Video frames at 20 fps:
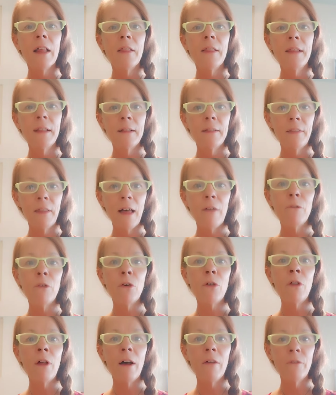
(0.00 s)
the
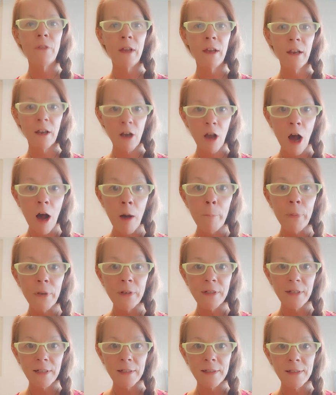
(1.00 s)
level of
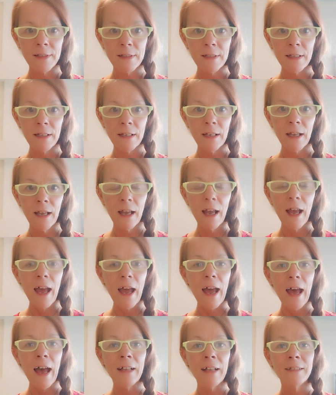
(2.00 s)
incompetency
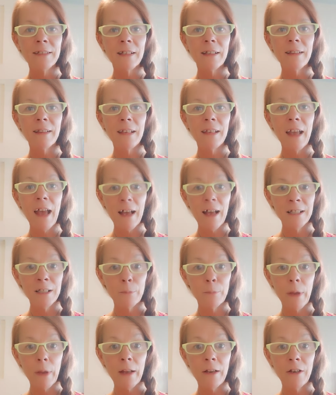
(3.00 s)
at the
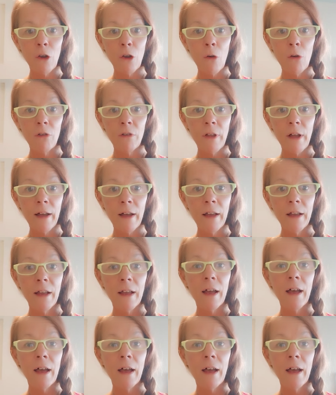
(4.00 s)
Espanola